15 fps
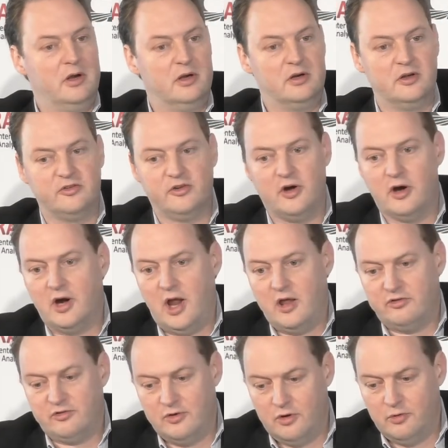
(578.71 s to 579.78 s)
Qatar
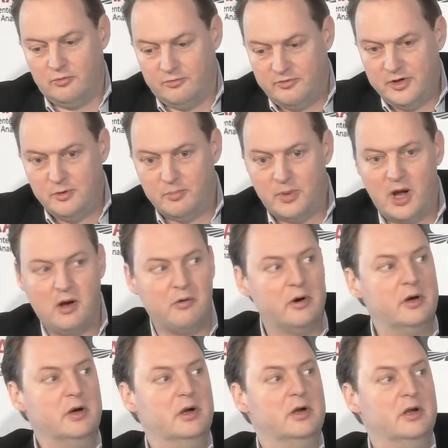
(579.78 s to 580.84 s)
has no real power.